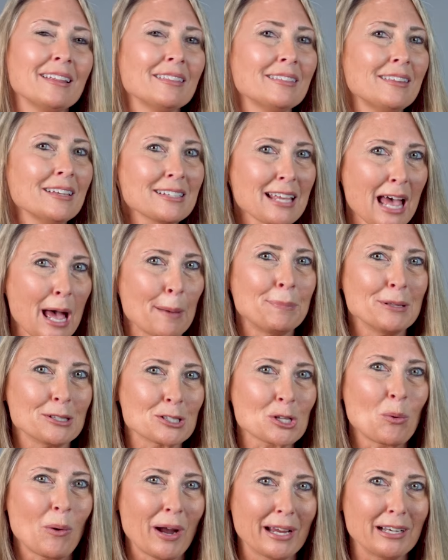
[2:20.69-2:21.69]
This
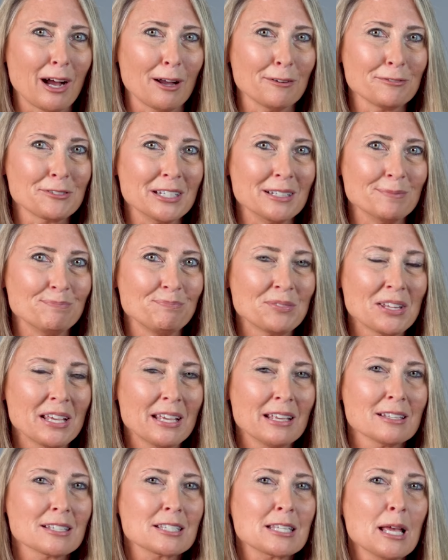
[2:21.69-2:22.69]
happens quite often.
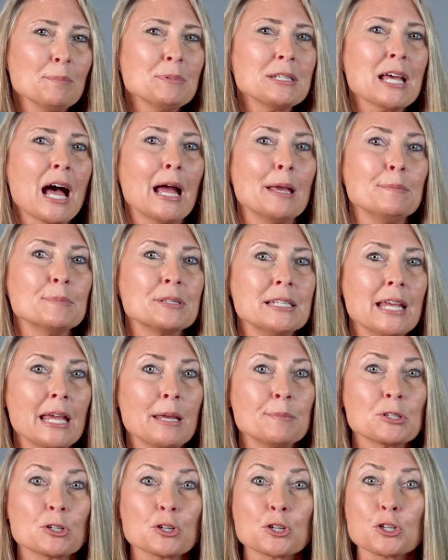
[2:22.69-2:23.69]
Sometimes
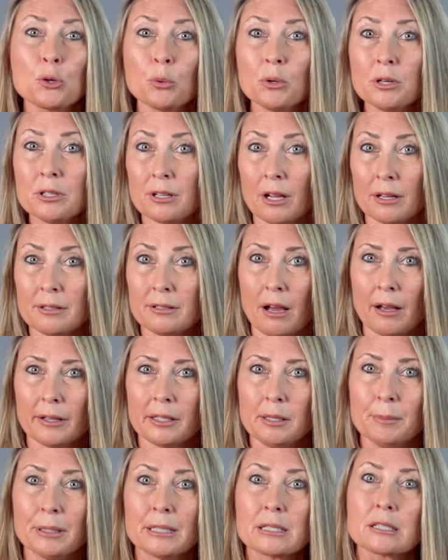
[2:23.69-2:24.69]
names are shortened on
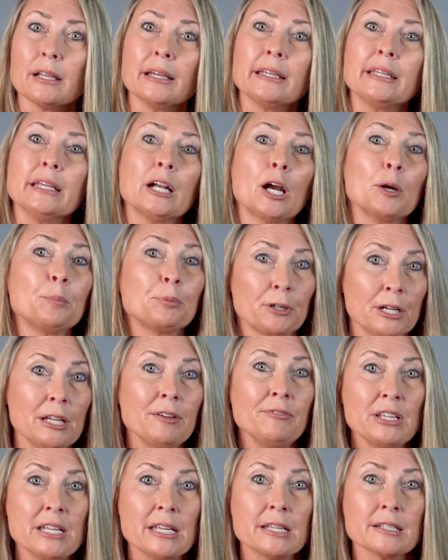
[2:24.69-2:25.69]
documents, like in our
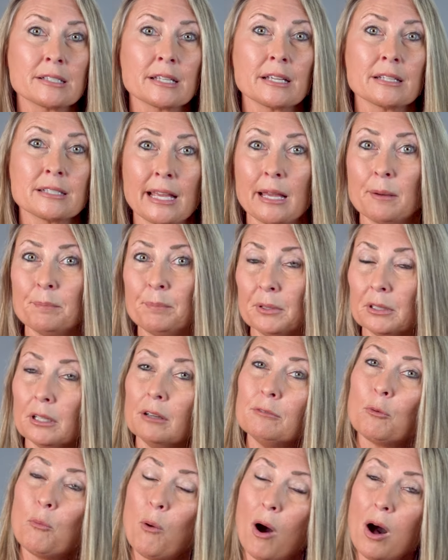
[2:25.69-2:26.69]
previous example
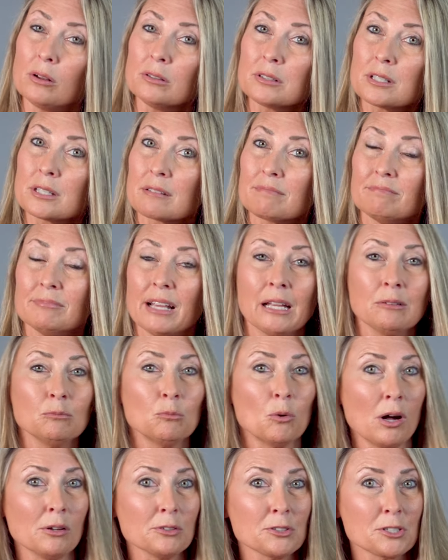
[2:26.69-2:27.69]
of Walt
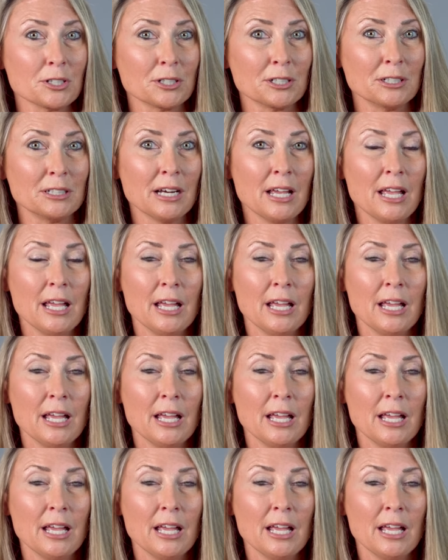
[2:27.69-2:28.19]
and Walter.